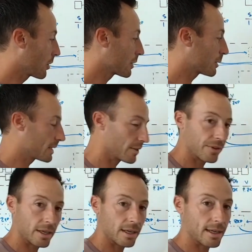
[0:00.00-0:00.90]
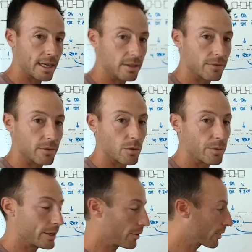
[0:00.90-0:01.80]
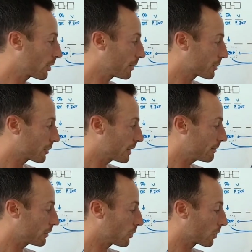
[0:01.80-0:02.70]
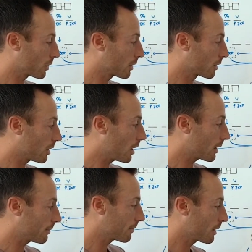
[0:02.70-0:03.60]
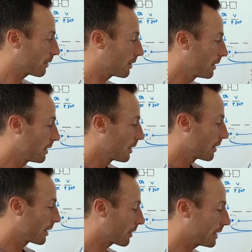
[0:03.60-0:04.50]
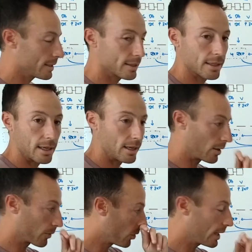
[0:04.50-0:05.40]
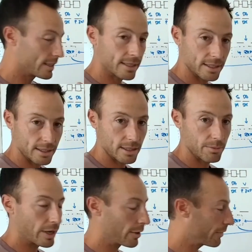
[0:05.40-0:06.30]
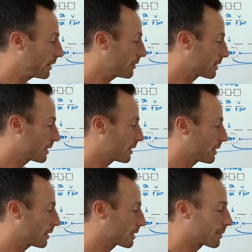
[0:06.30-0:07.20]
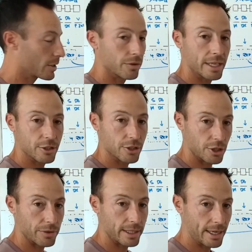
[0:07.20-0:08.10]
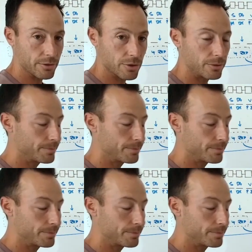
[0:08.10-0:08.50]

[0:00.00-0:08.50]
specific kind of what we call the garbled circuit, or Glock. There is a role, I discussed this in prior videos, something called a security council.